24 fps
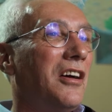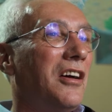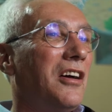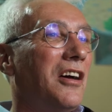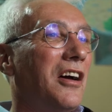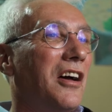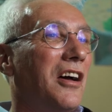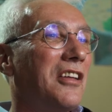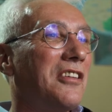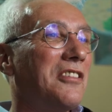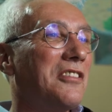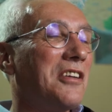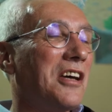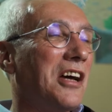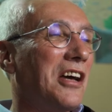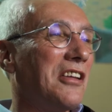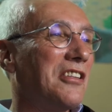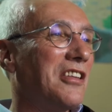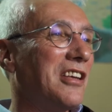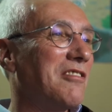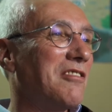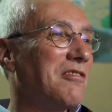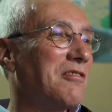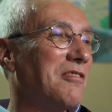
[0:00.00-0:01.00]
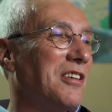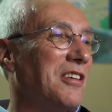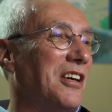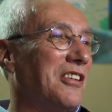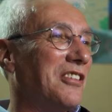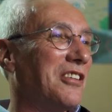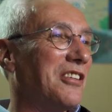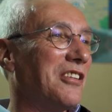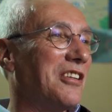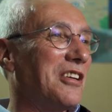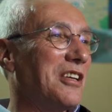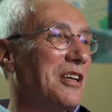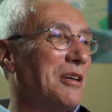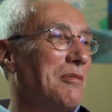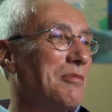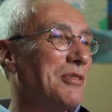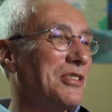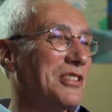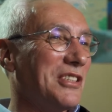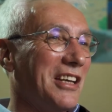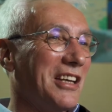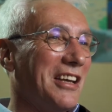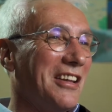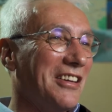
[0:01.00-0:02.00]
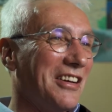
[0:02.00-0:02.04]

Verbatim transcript: I, I, think rather the opposite,